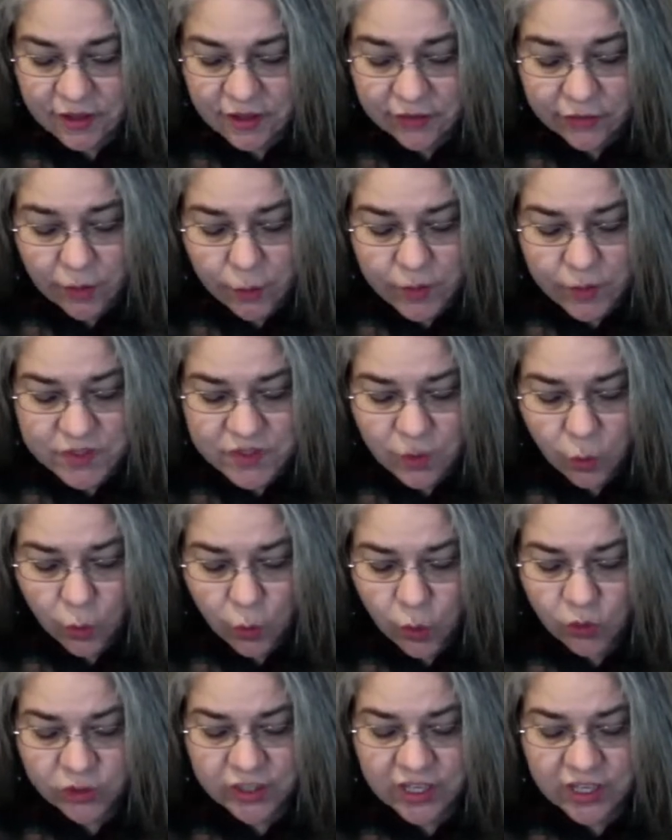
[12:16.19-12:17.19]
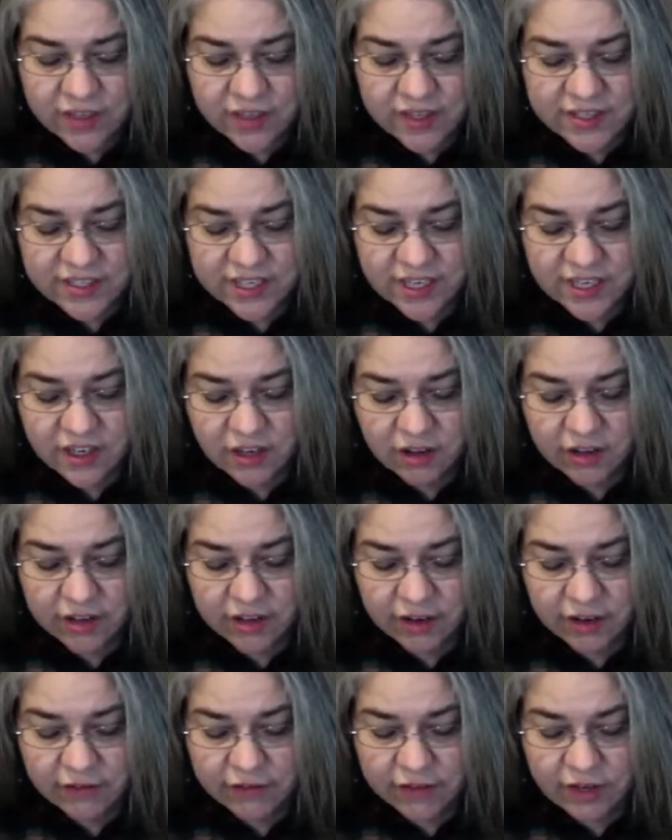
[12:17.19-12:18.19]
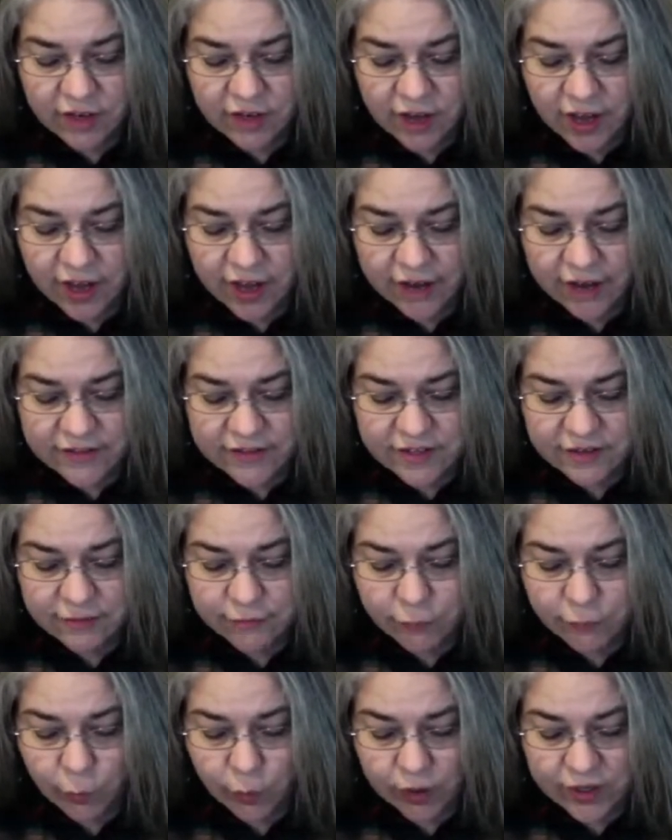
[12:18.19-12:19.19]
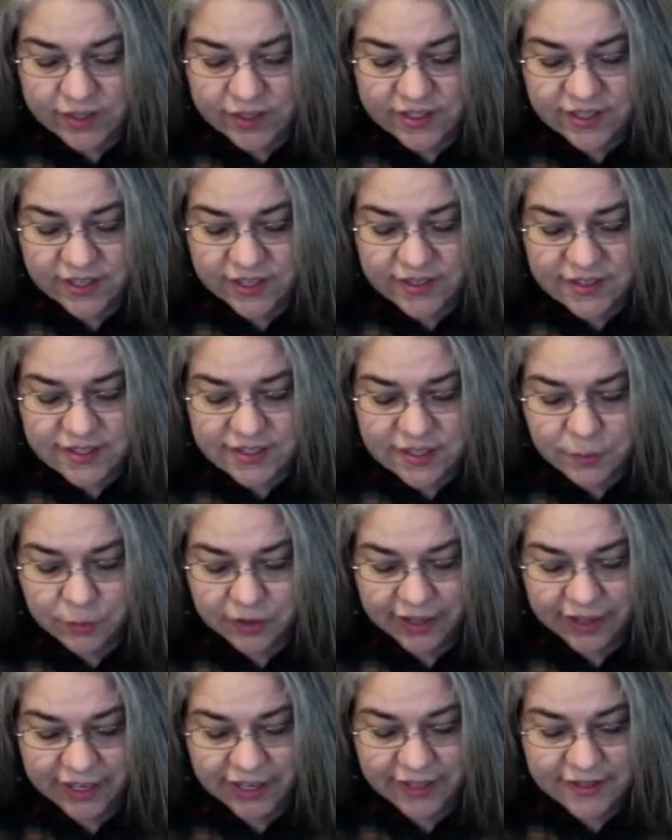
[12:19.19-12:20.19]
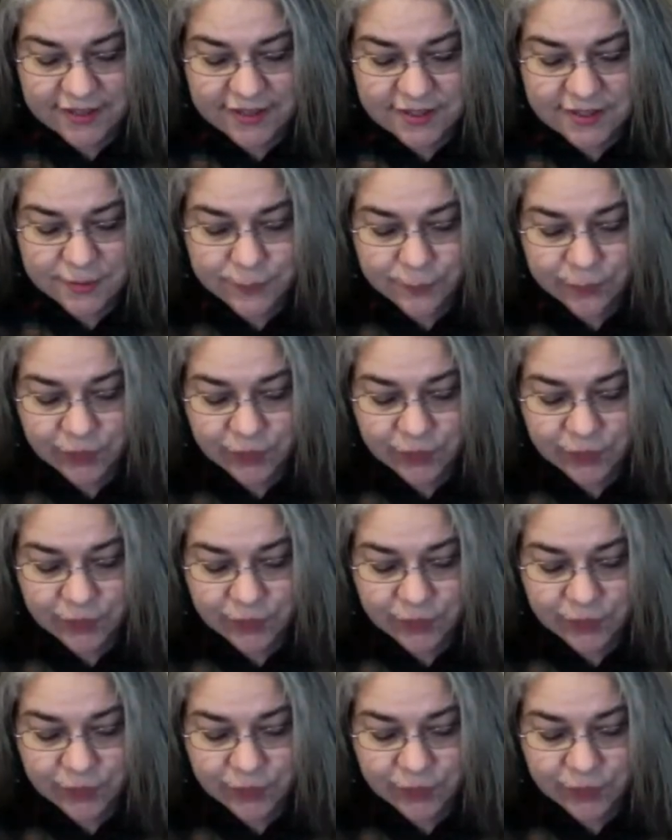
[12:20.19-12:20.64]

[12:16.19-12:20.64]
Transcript: There was only the tinkling of the knives and forks against the plates.